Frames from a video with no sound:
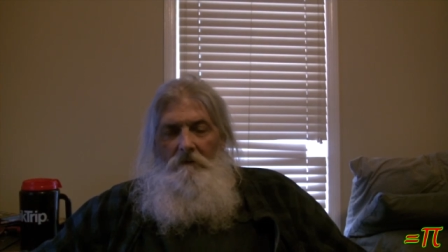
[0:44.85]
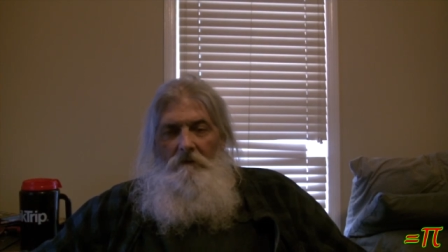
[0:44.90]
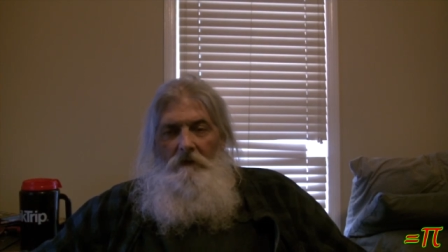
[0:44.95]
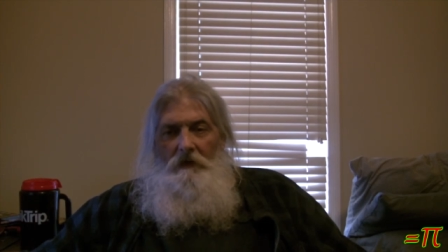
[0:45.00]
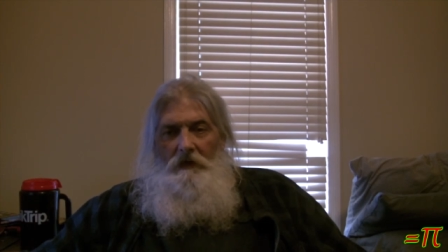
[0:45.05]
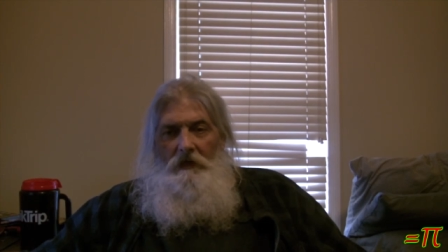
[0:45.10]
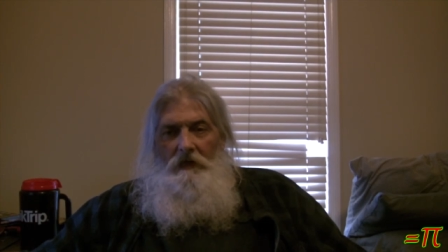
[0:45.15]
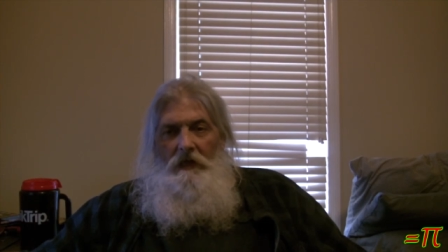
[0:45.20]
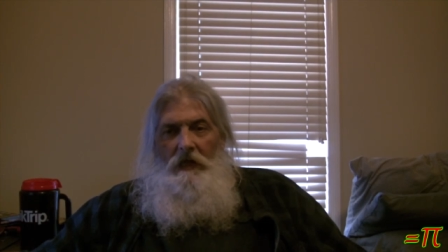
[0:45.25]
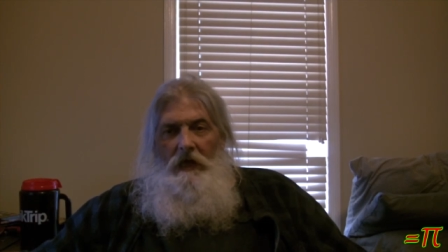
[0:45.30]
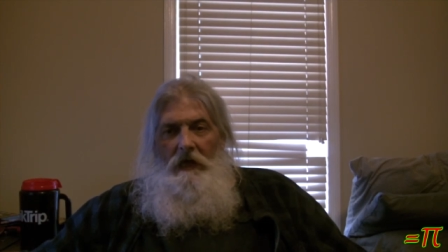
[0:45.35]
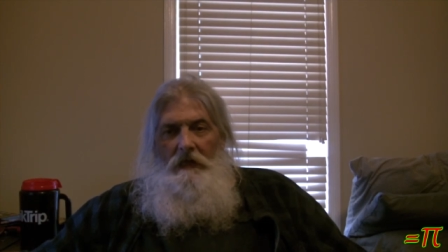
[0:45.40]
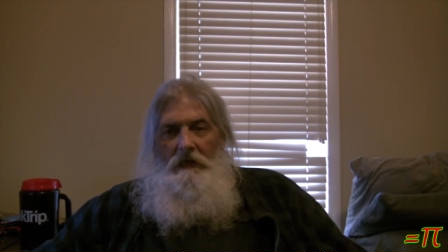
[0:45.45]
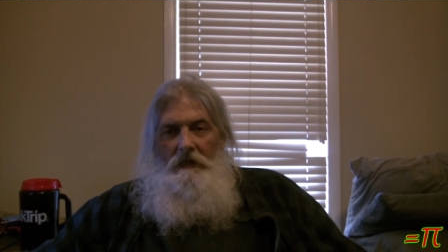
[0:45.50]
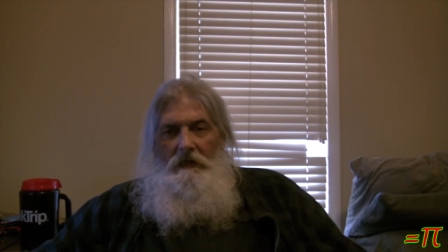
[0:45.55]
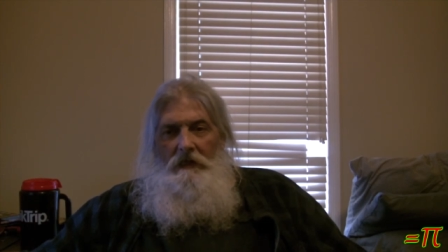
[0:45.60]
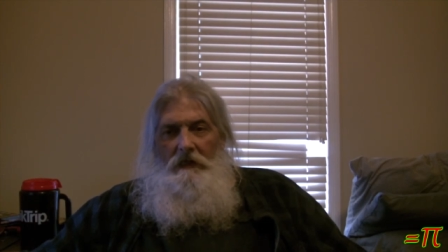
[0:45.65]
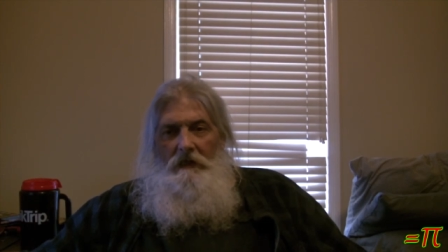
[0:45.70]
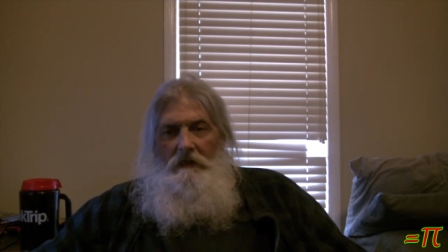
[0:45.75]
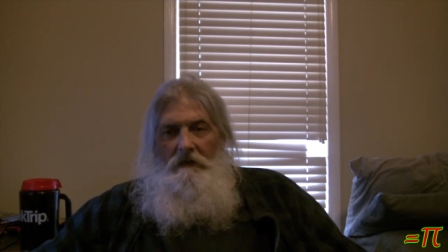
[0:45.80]
with the
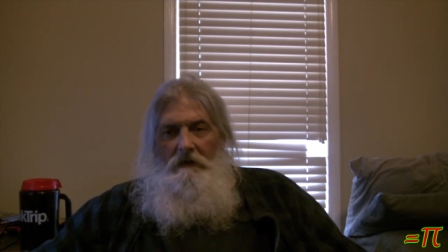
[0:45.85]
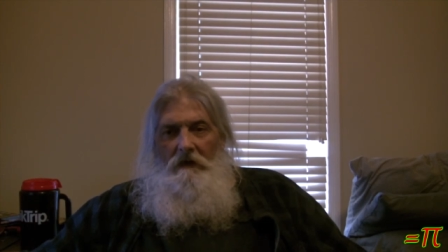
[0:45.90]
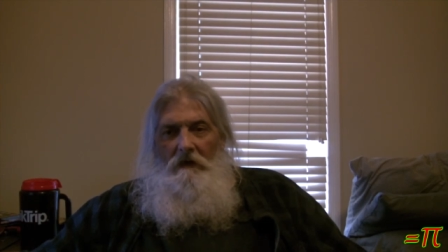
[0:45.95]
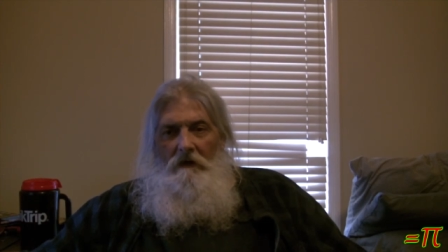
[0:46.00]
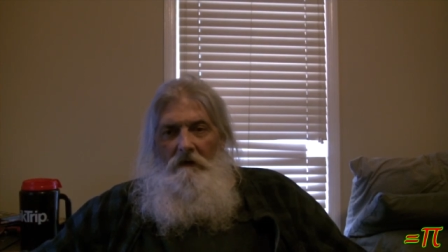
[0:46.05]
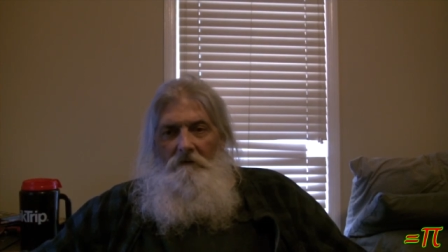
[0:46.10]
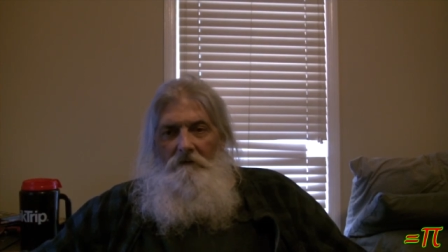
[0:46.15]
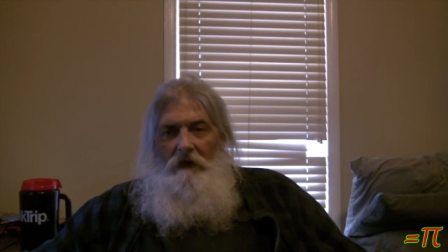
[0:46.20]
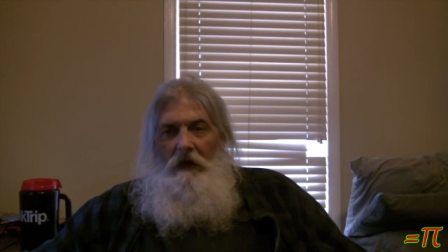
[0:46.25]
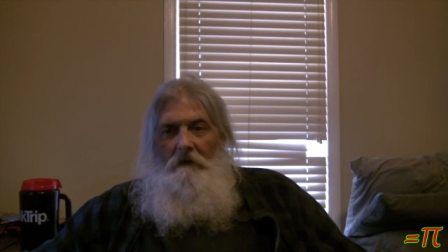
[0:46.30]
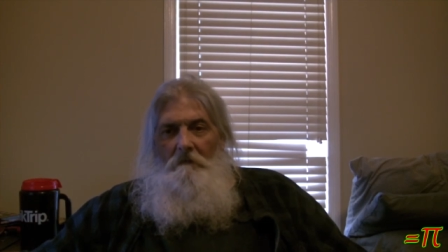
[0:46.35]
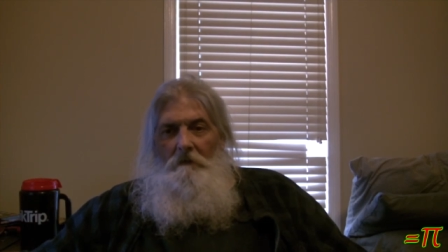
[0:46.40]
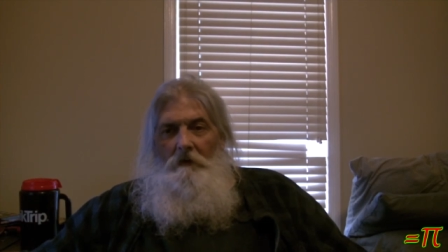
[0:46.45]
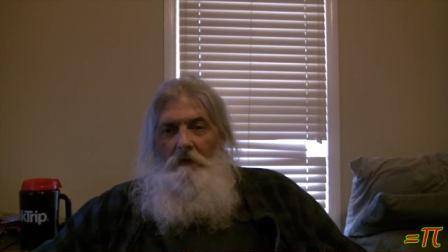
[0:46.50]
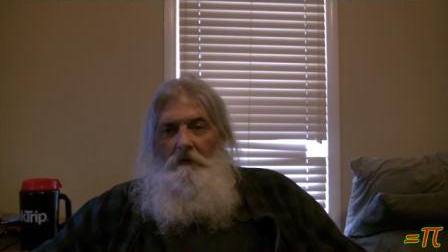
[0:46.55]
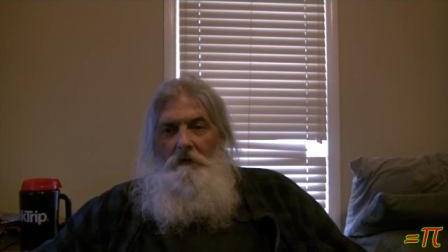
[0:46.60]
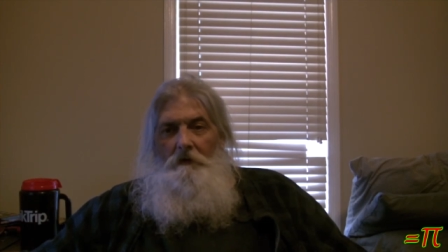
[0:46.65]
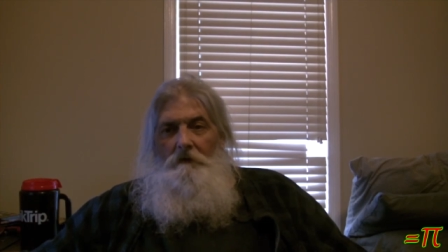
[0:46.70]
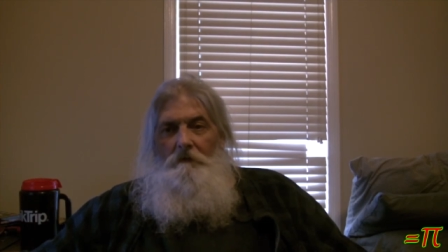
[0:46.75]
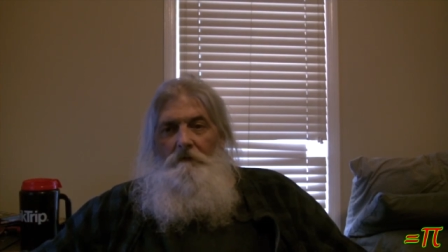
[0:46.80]
idea of I'm
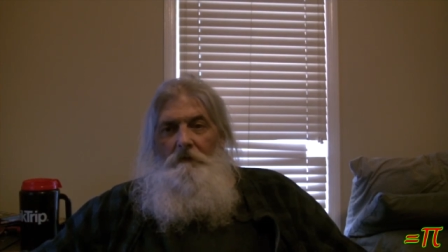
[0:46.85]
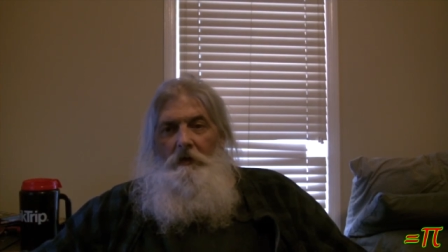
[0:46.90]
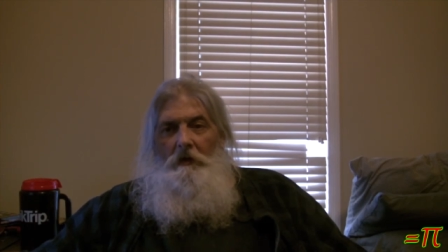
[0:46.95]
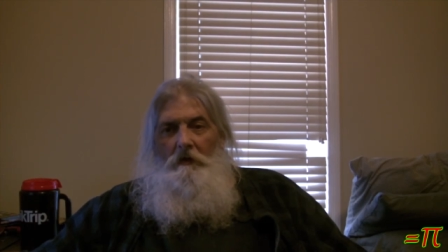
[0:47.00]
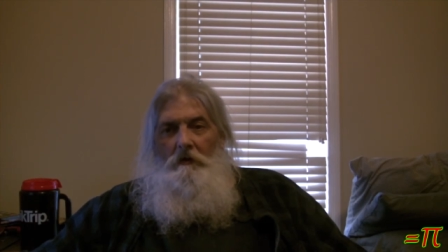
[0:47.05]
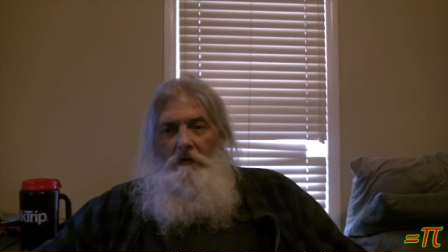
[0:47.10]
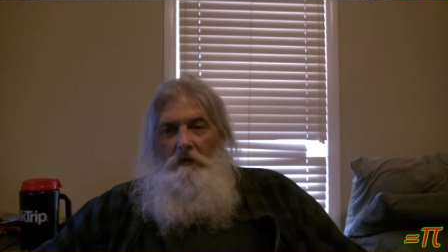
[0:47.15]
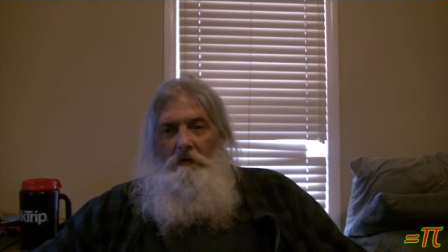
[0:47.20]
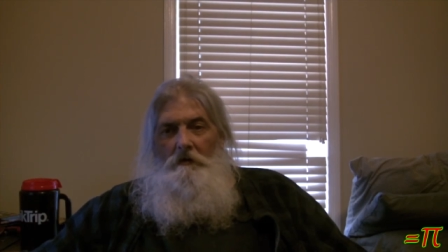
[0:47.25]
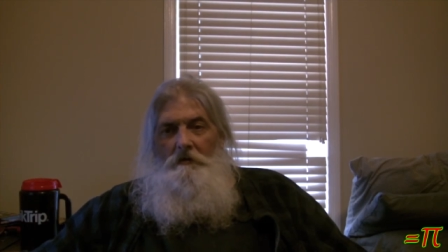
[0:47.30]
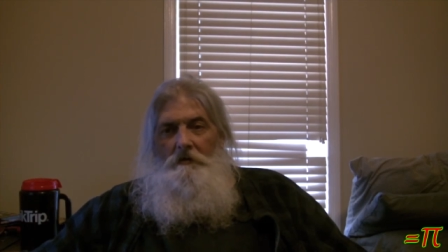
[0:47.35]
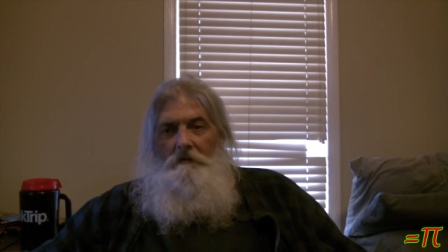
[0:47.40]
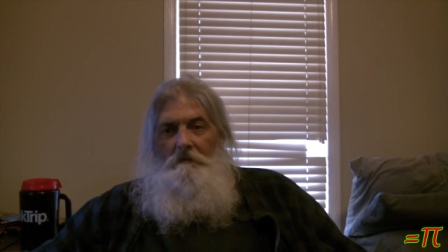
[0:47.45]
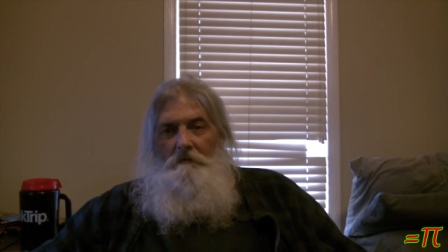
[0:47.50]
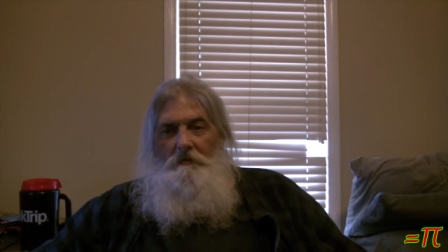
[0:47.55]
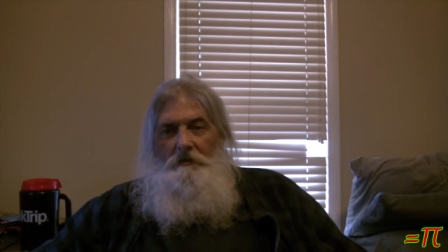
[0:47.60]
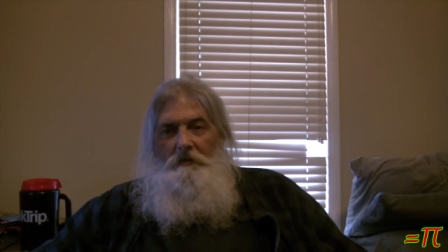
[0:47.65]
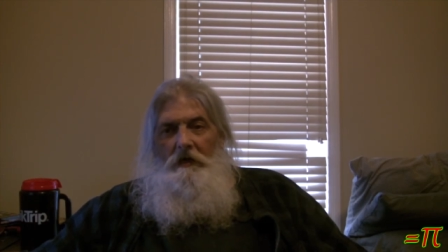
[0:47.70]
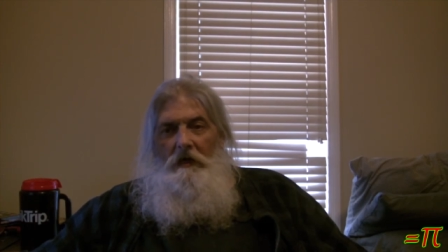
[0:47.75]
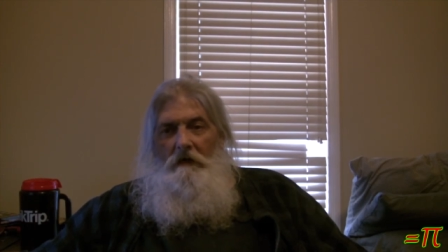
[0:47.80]
going to record
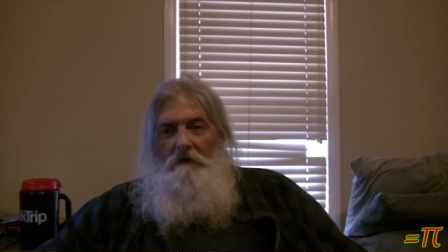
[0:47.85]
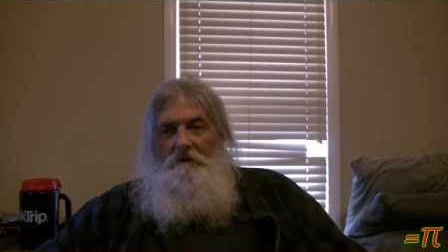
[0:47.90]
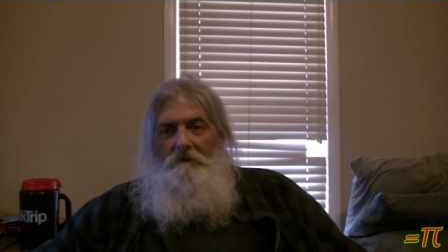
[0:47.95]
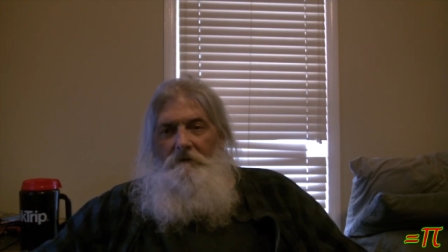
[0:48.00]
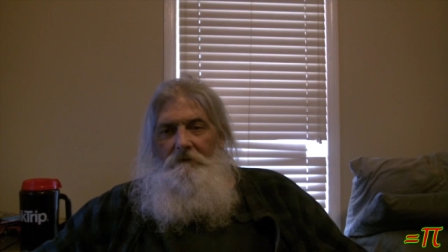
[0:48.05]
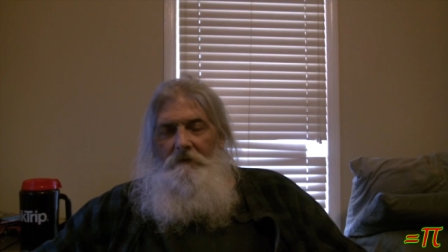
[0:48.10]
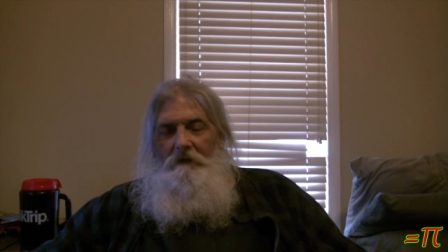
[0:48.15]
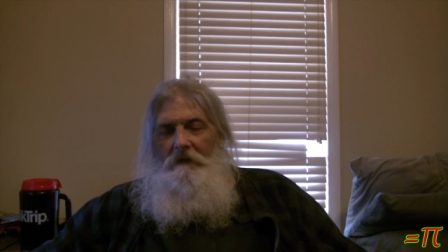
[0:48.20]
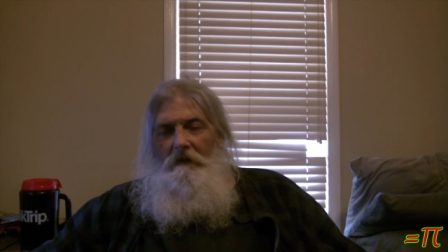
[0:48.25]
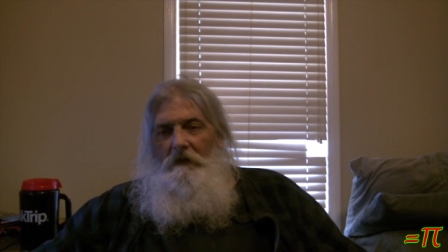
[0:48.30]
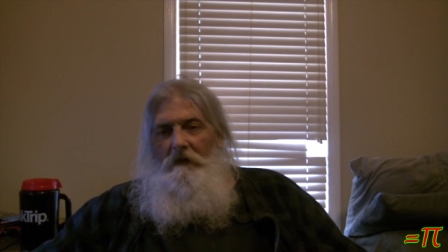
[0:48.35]
some stuff